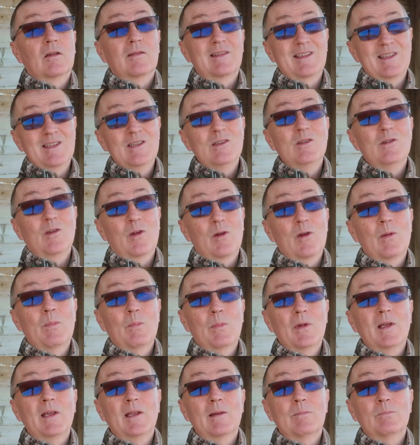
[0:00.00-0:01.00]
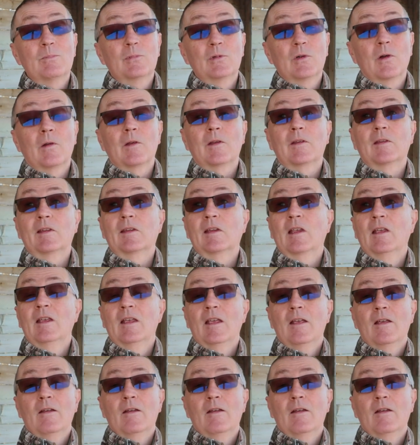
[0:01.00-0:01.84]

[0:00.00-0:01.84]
it's not a bad price